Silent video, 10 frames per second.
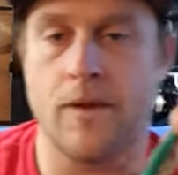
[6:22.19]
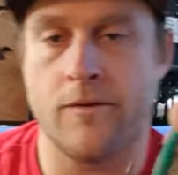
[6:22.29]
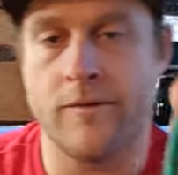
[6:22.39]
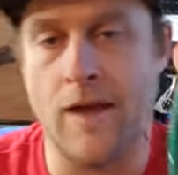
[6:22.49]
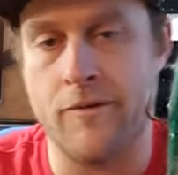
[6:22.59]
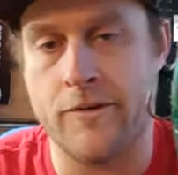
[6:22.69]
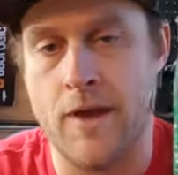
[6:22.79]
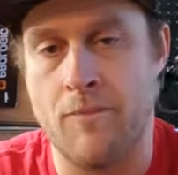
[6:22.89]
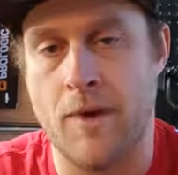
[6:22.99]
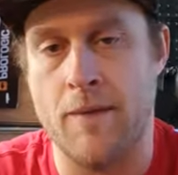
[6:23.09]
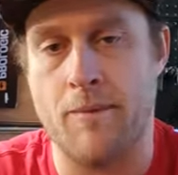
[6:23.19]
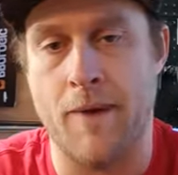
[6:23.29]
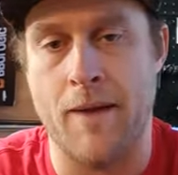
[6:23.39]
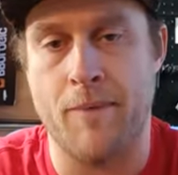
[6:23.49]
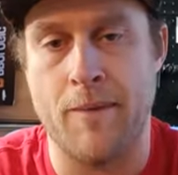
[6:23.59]
Savage Gear Baby
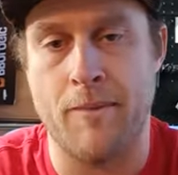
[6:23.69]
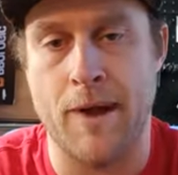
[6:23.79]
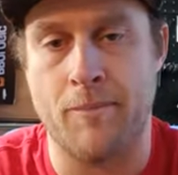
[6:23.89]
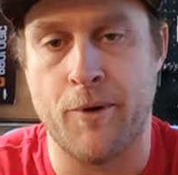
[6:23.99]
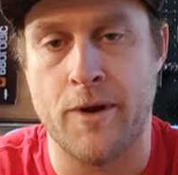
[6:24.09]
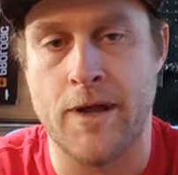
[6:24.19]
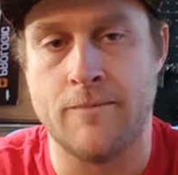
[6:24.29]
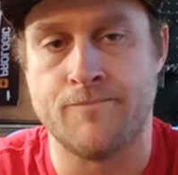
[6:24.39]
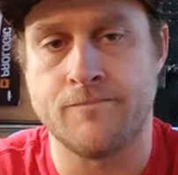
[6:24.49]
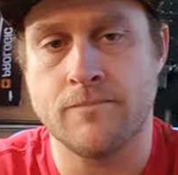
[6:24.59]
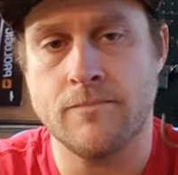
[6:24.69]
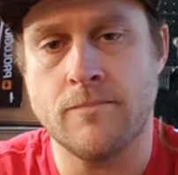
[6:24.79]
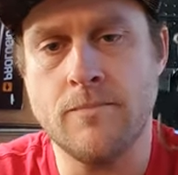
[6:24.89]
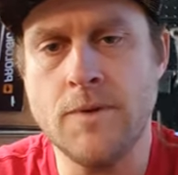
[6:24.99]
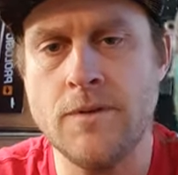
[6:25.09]
Mac body.
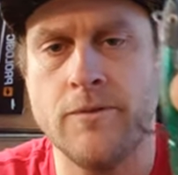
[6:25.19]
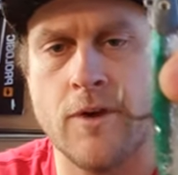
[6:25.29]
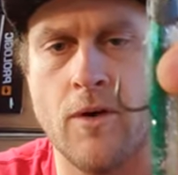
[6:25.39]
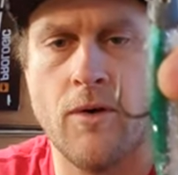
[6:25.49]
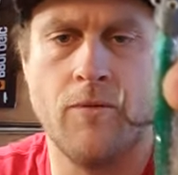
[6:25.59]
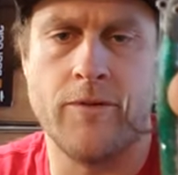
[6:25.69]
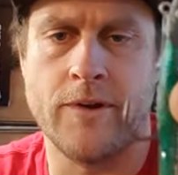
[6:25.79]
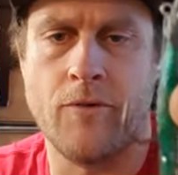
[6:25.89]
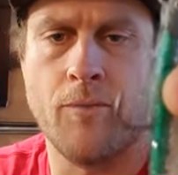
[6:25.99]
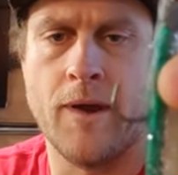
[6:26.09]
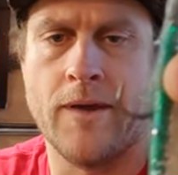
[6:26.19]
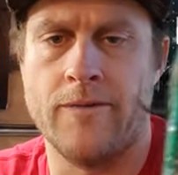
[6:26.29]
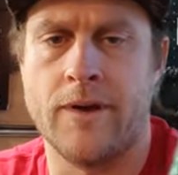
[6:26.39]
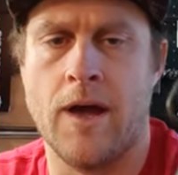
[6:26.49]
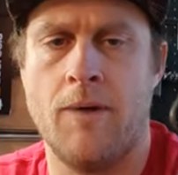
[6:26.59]
So obviously replacing,